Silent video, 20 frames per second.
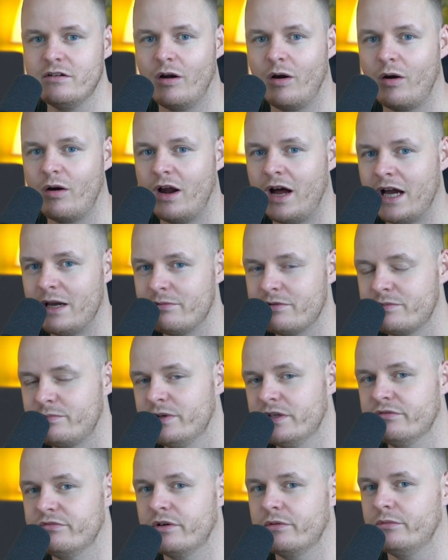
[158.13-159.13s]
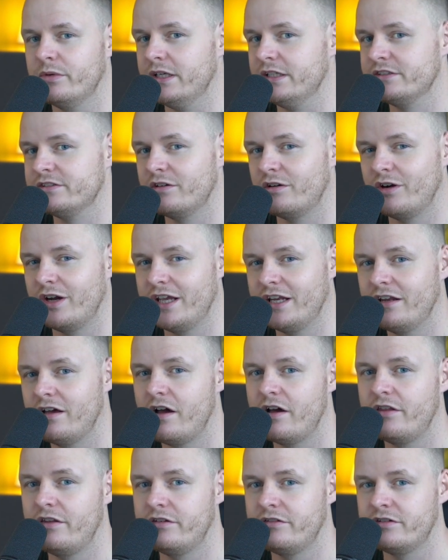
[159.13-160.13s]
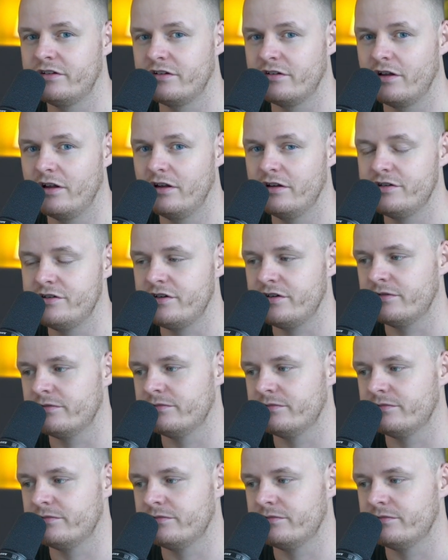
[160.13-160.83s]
or Hyperspeed from Razer or any other technology.